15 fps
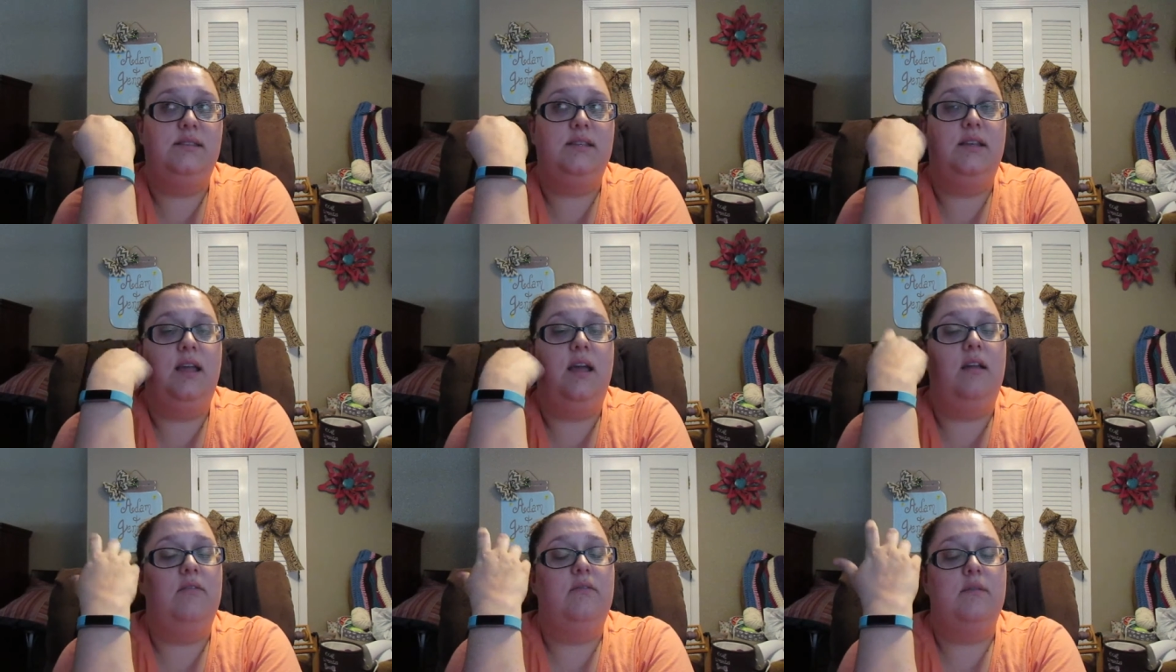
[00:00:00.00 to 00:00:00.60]
and
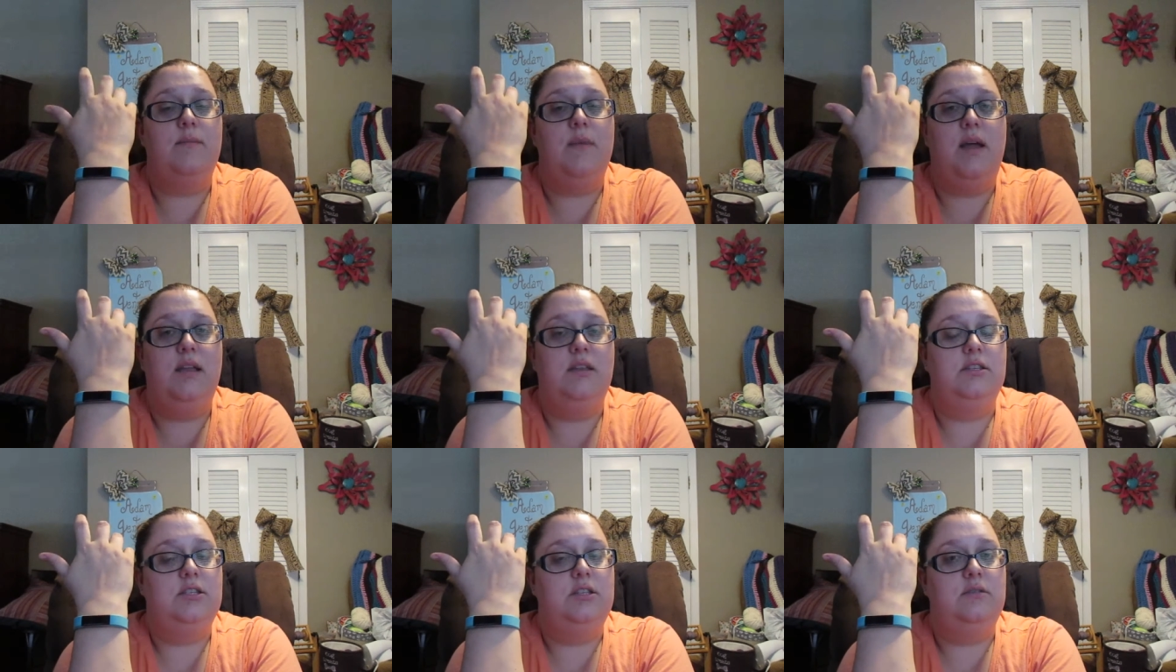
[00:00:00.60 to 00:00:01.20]
kind of
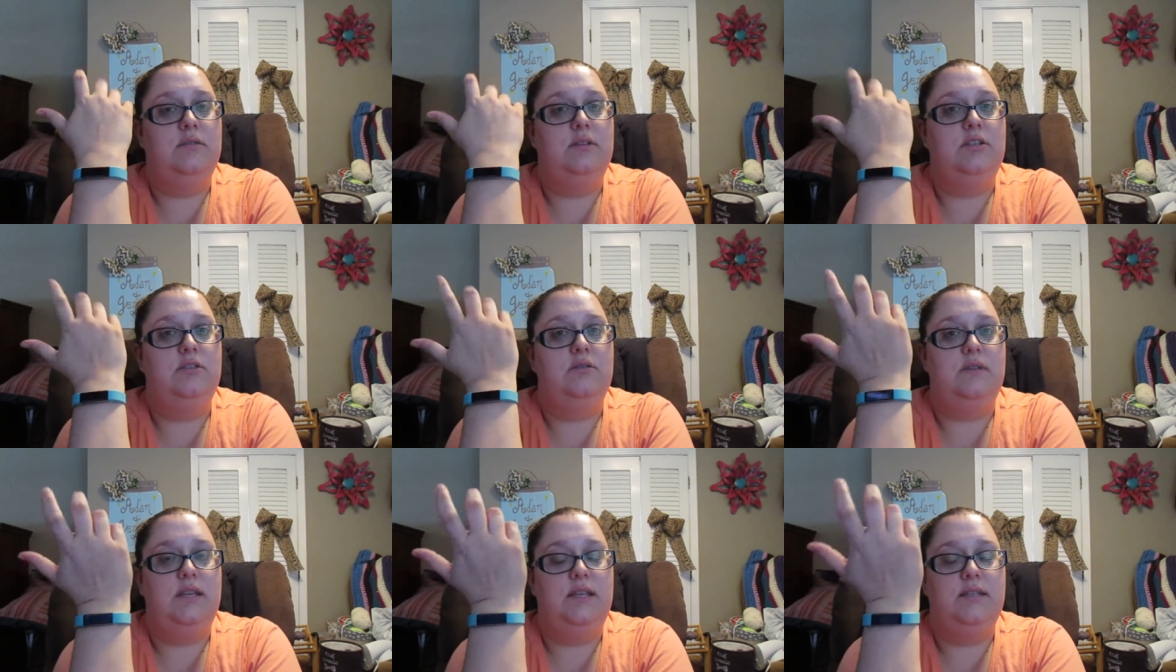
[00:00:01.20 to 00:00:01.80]
remind you that
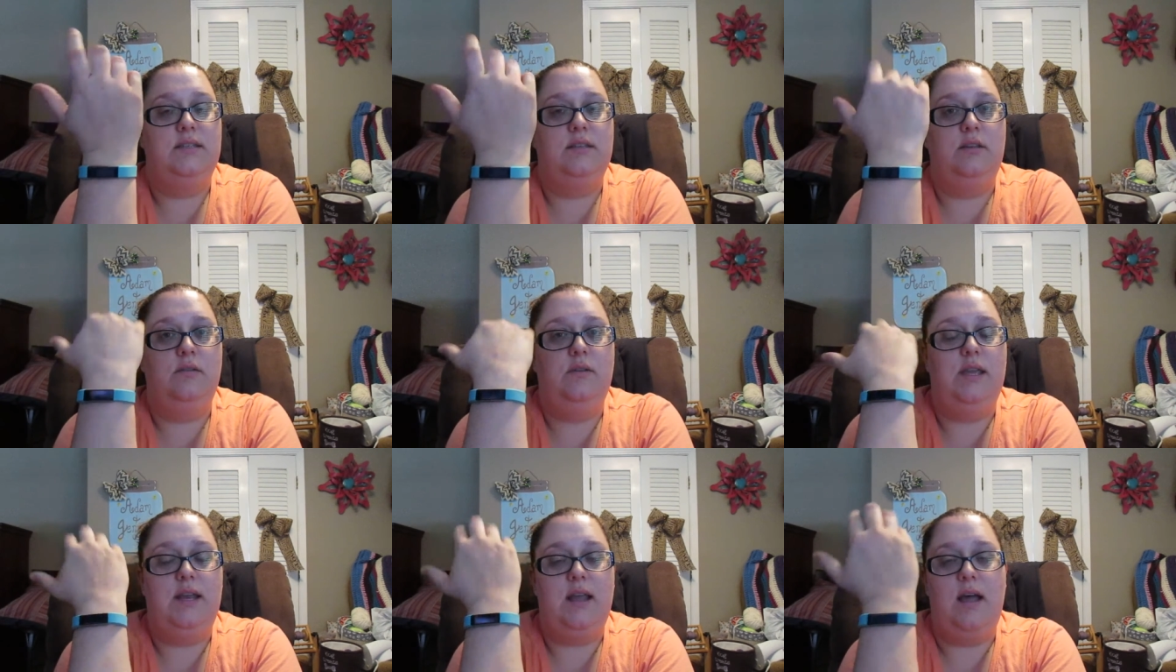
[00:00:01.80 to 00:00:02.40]
you need to
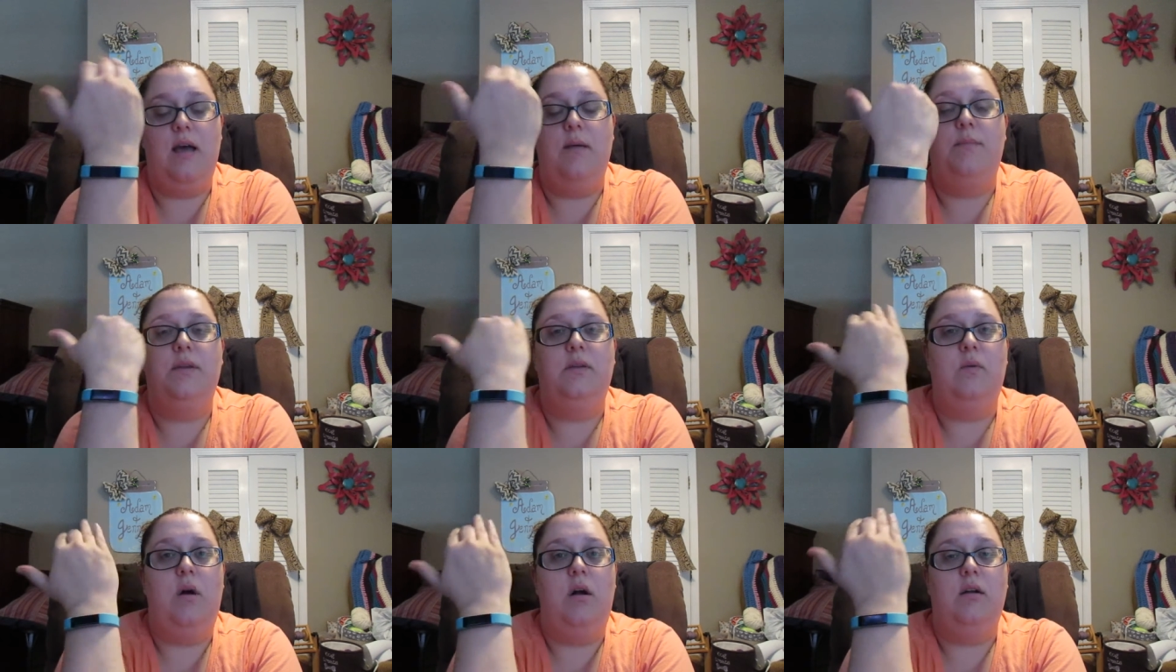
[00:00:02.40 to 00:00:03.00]
get up
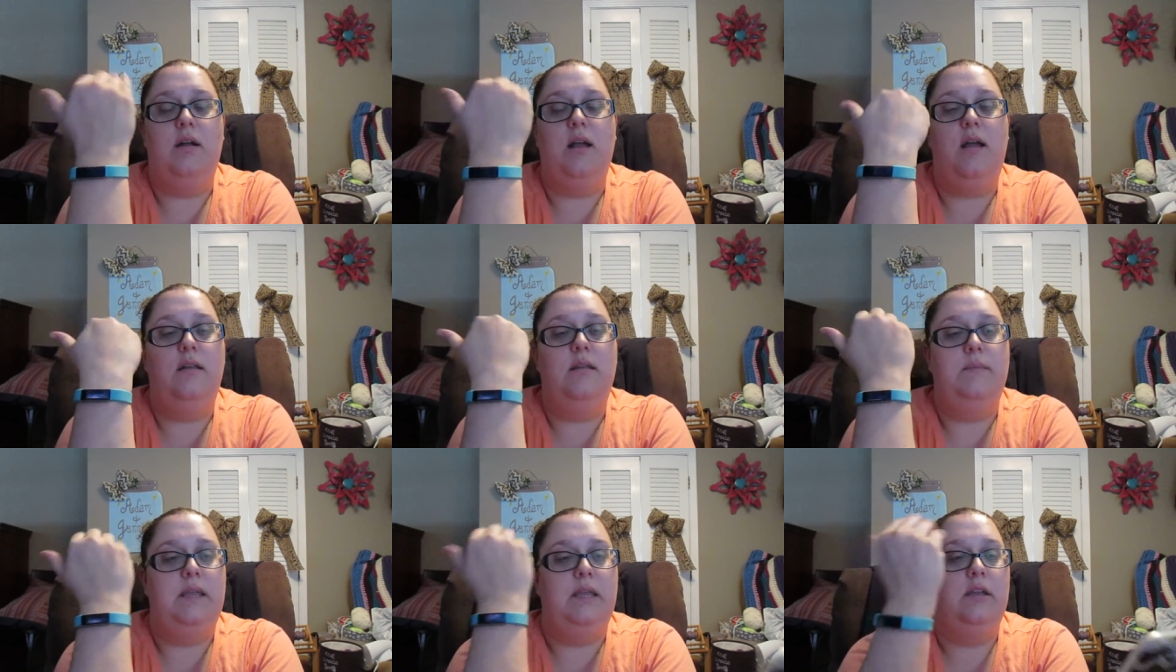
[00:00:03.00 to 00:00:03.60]
and walk around
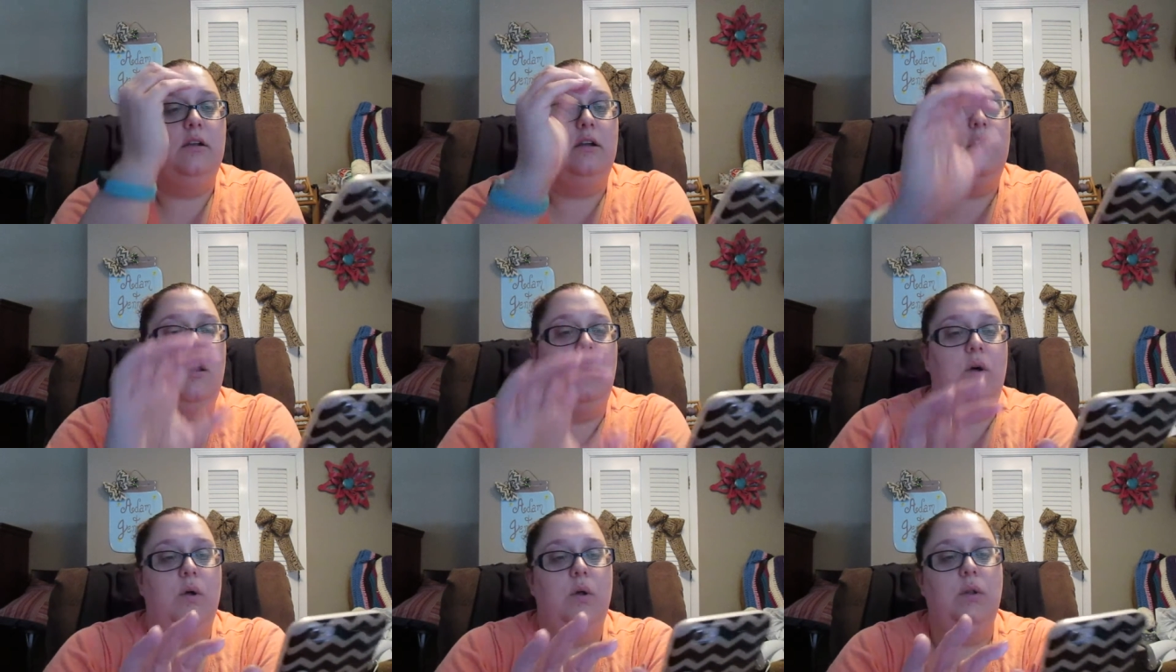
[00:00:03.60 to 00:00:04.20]
and meet your
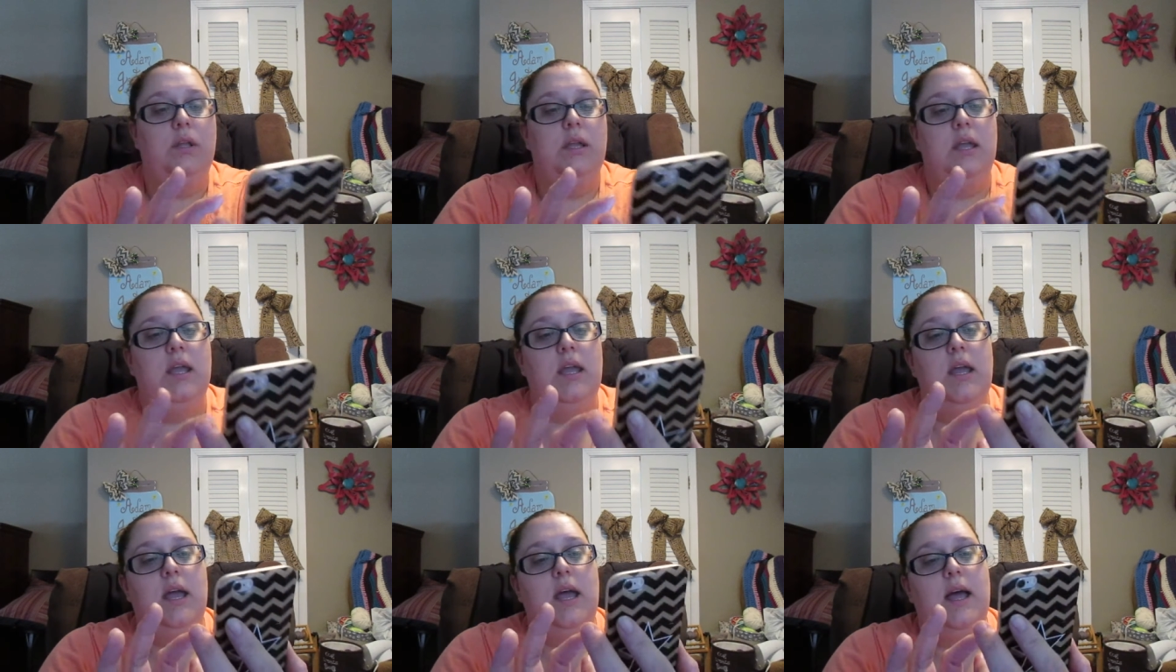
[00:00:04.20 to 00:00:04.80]
goal.
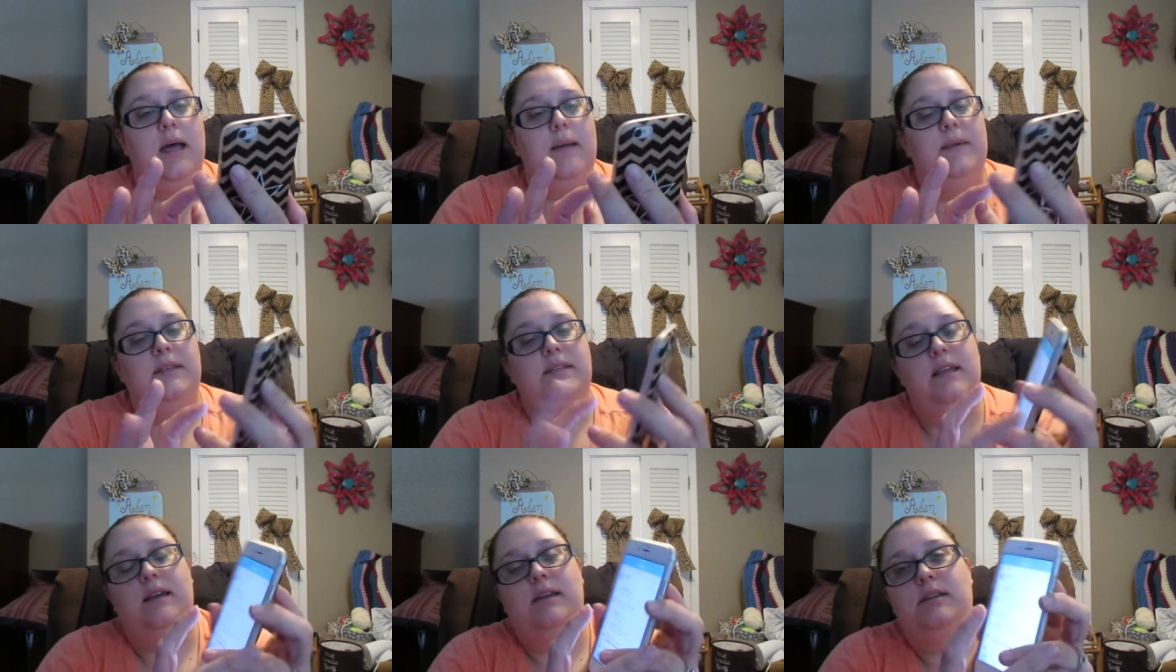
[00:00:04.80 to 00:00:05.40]

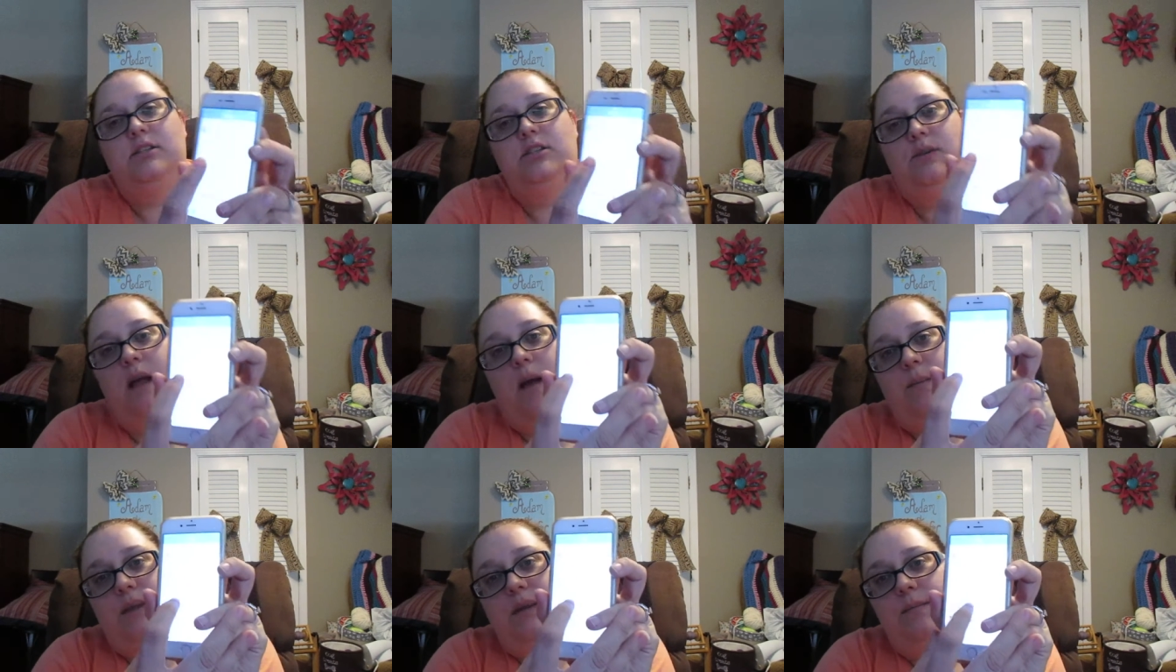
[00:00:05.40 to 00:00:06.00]
It tells you
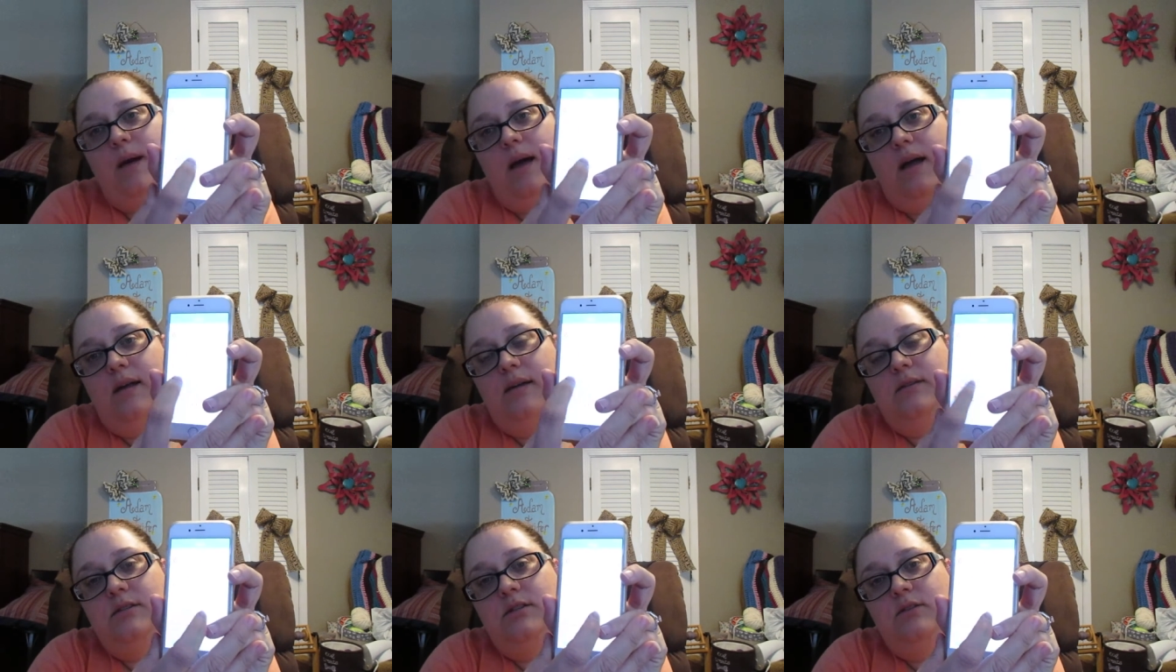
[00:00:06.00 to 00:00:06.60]
how many
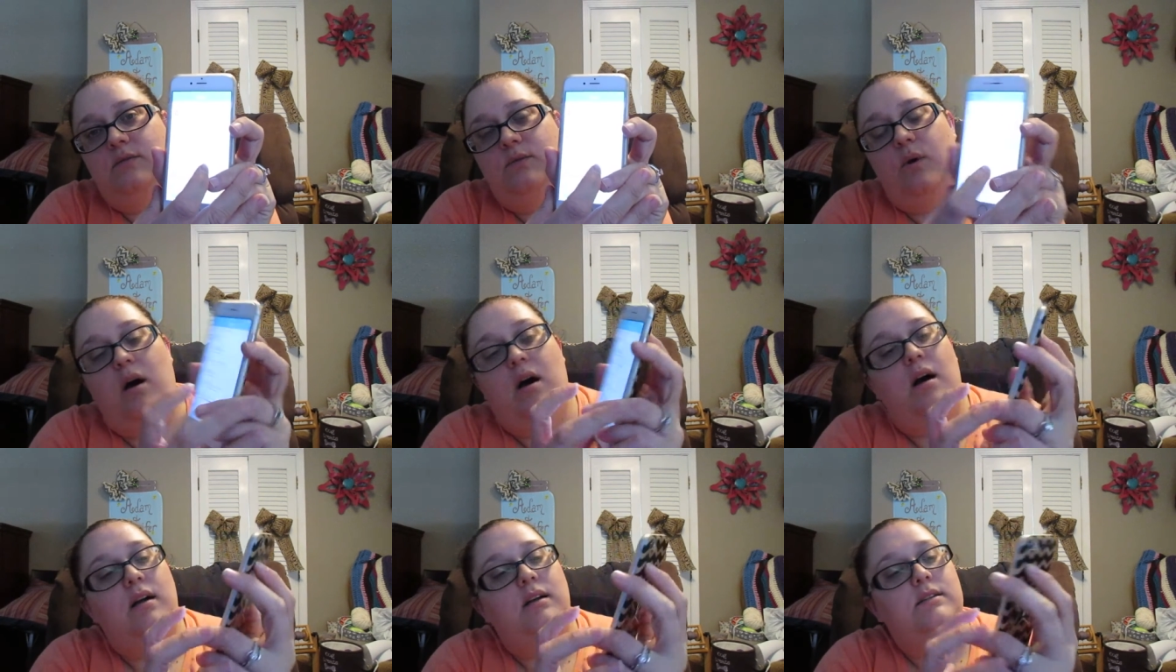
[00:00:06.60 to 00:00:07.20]
miles you've
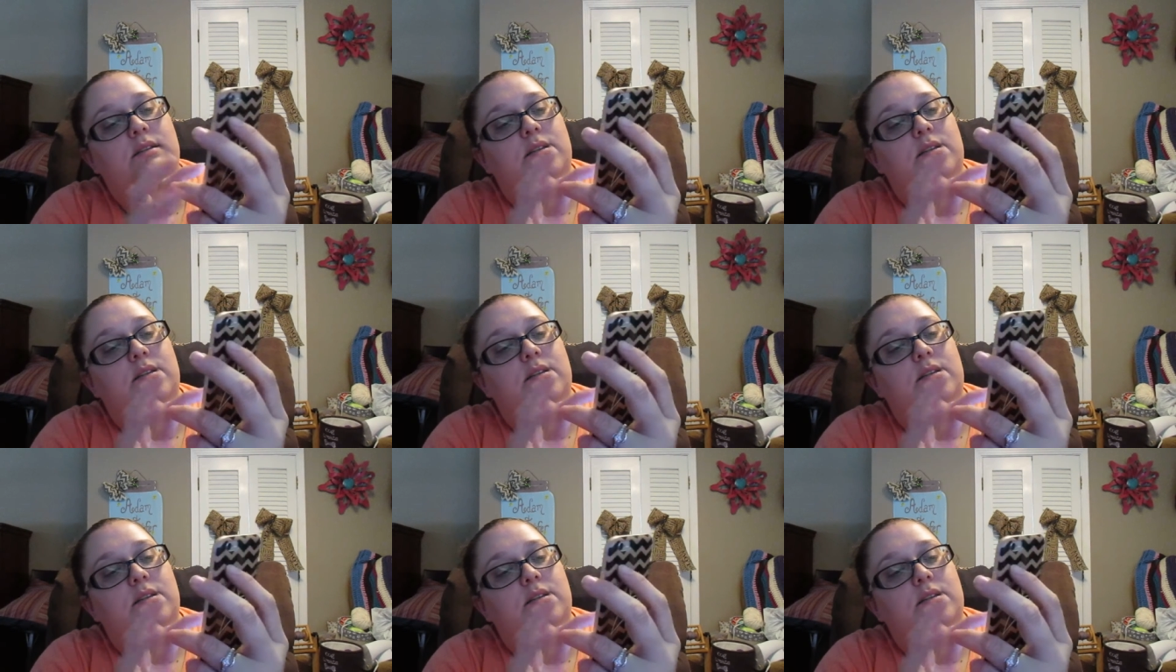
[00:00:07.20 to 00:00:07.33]
walked,